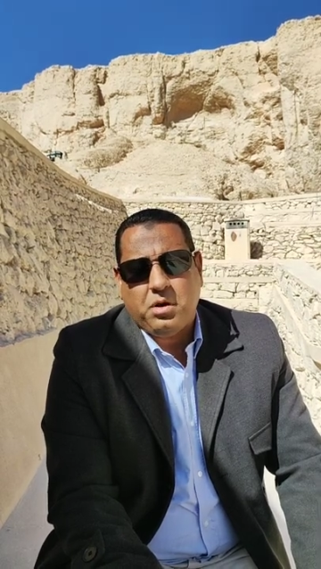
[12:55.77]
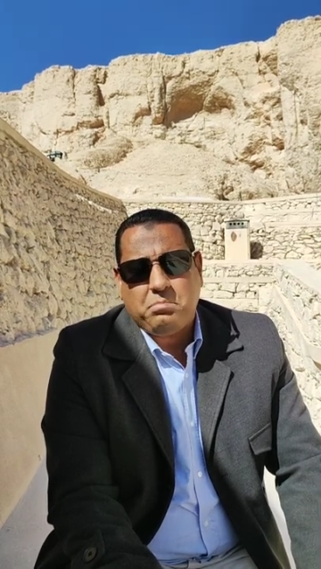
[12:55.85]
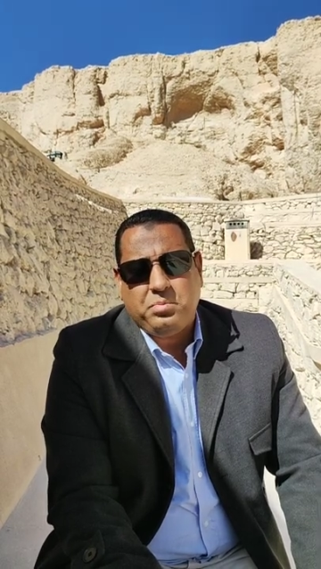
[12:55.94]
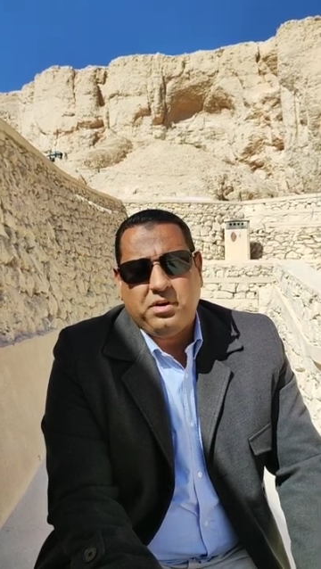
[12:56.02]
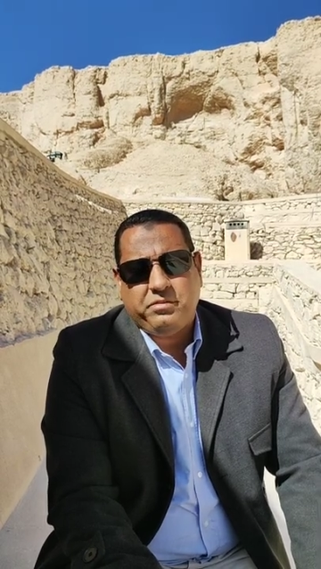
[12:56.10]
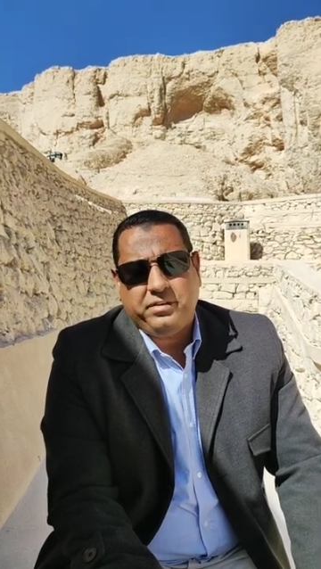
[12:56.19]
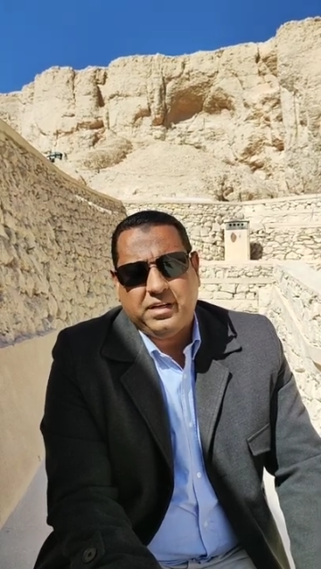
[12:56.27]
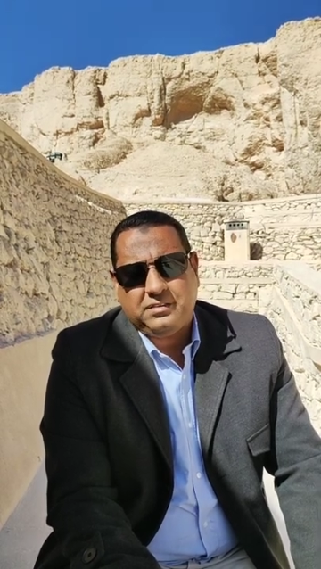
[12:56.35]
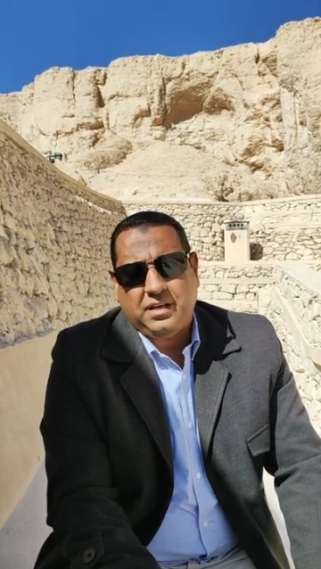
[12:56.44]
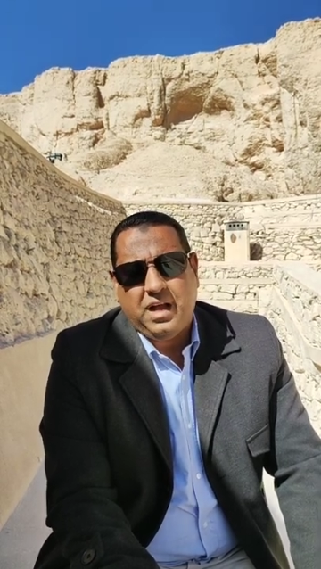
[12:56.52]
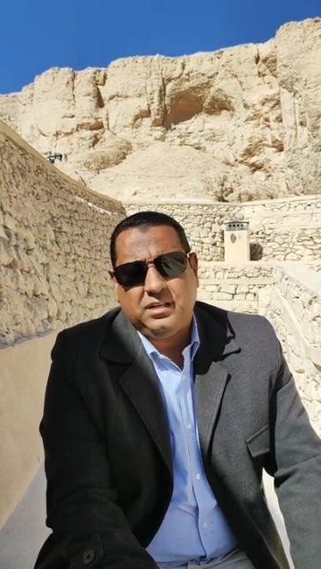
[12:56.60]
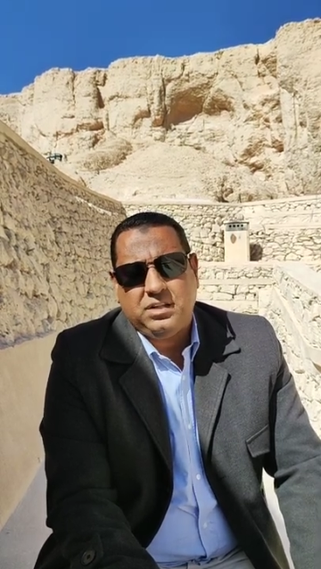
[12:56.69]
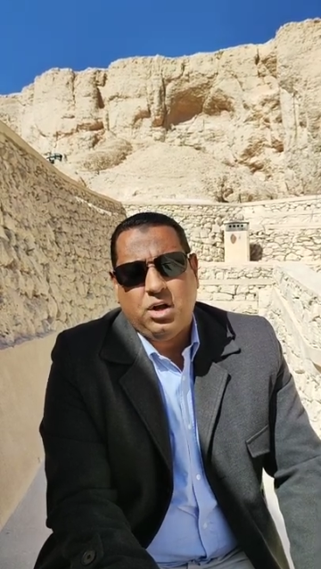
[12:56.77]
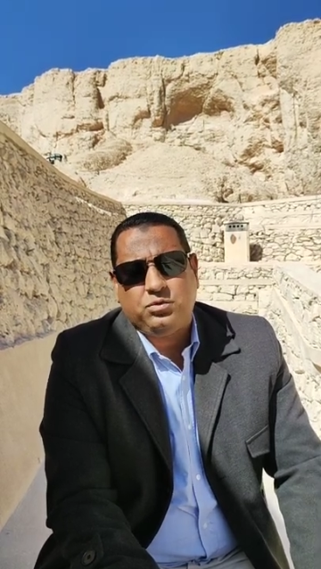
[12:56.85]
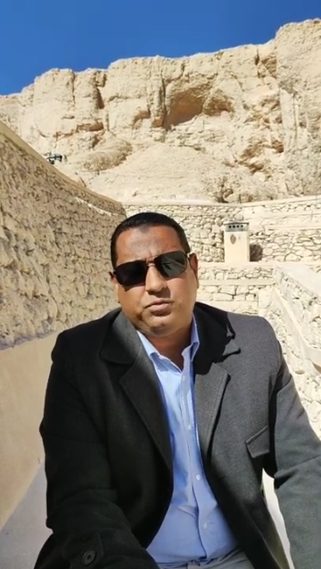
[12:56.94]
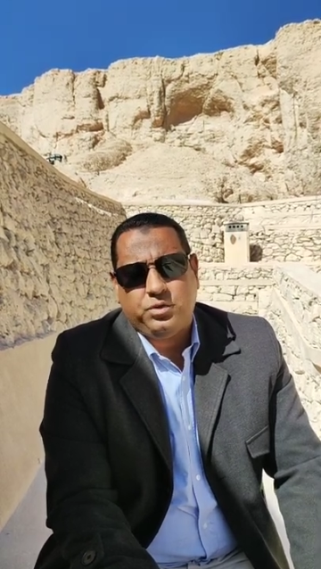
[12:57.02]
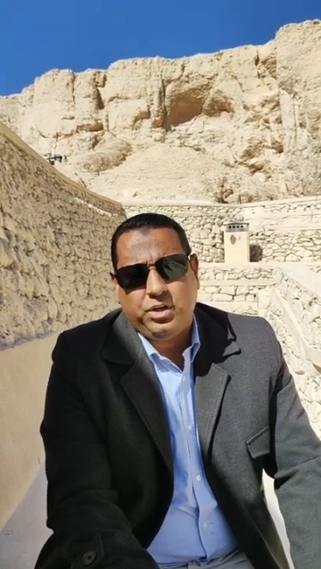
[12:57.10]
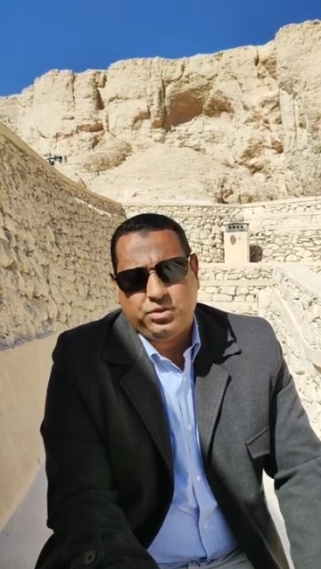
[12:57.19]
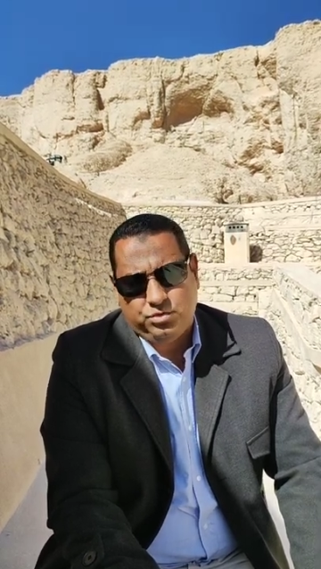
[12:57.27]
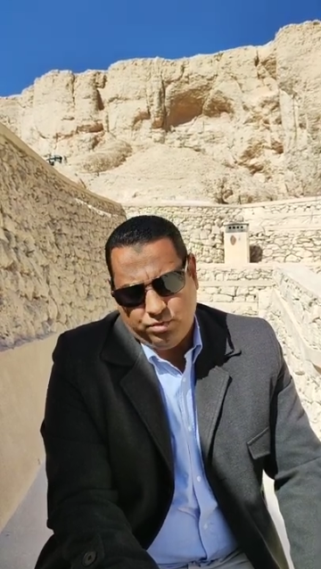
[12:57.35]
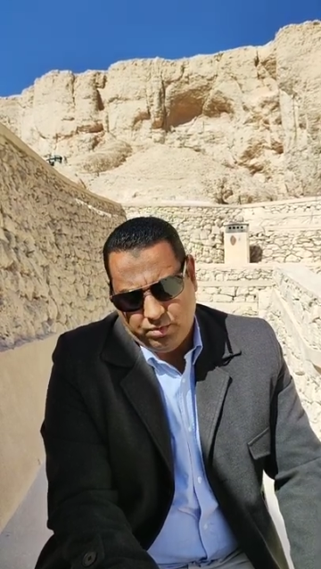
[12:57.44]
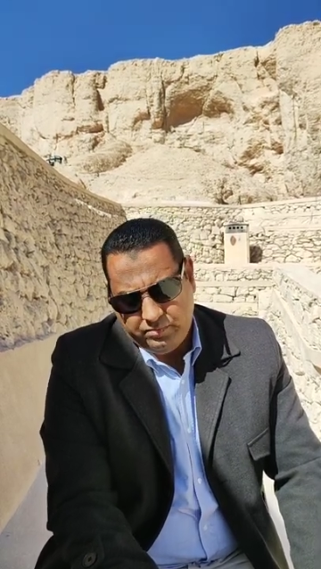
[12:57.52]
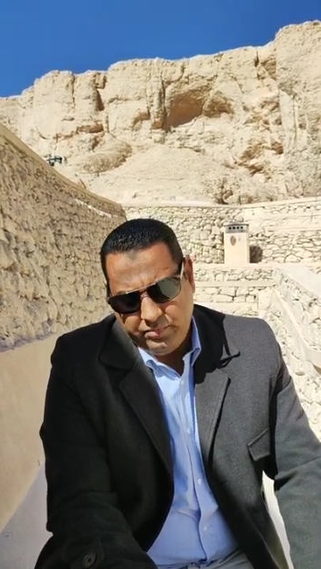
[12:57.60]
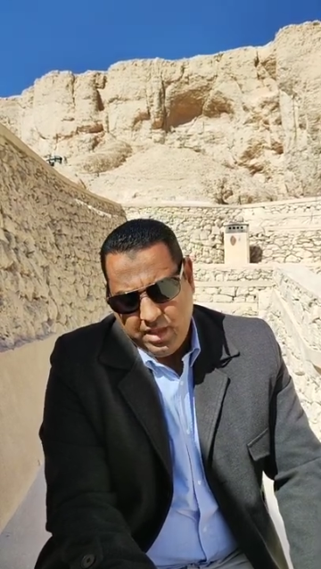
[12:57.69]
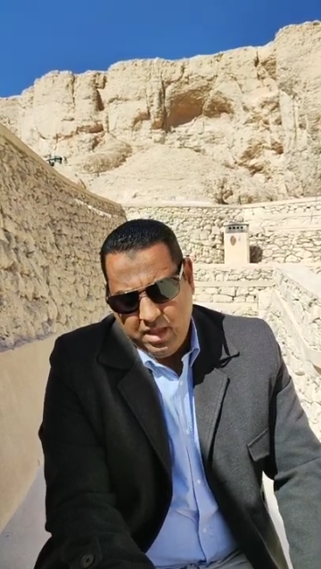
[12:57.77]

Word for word: a perfect hideout for his tomb.